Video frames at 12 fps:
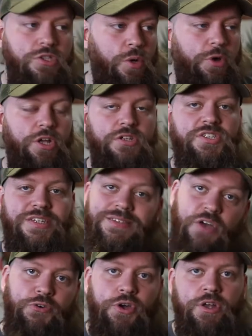So we're going to
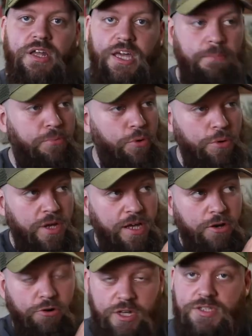significantly
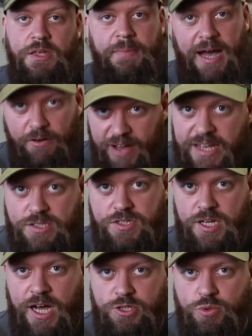increase the amount of
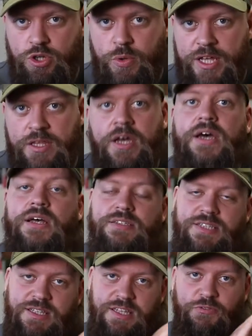exercise we're doing and
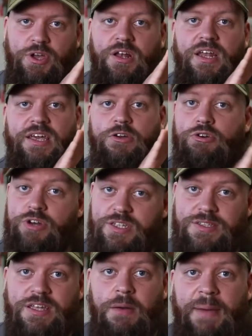significantly
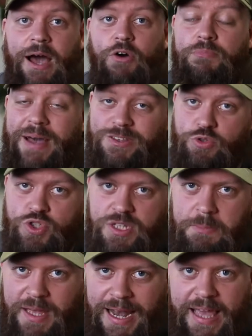increase the amount of mental
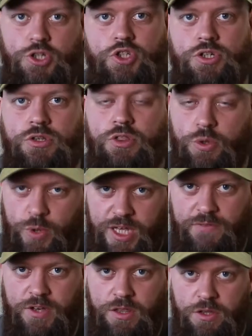stimulation that we're
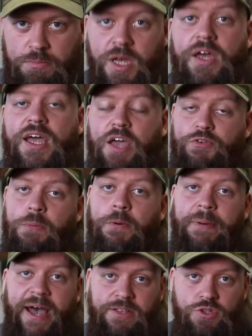giving them. If you're
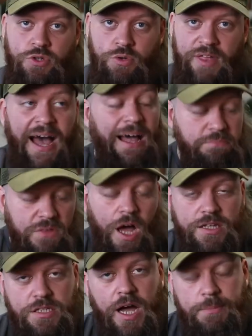prepared to do that,
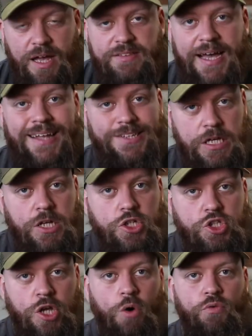9 times out of 10, you're going to
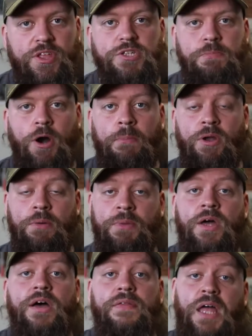solve this problem.
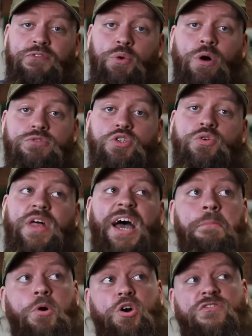Now, if you want to do that
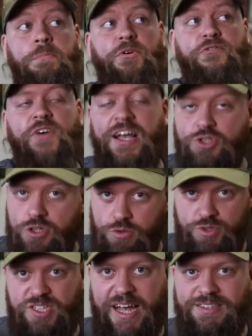in more of a professional
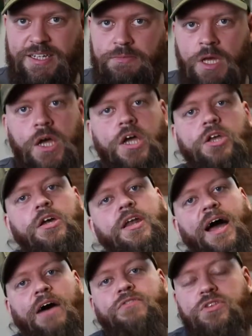setting, you're going
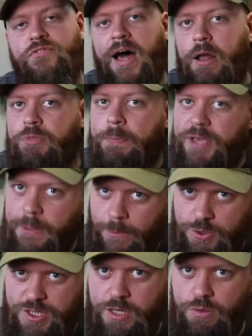to have to develop the people
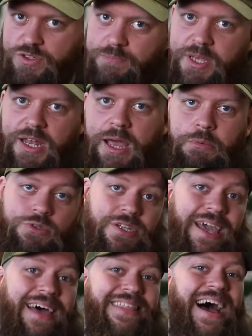skills of being able to
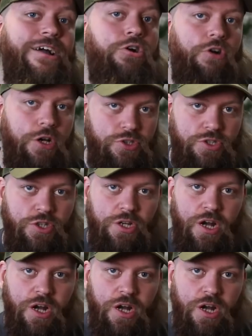get that across to your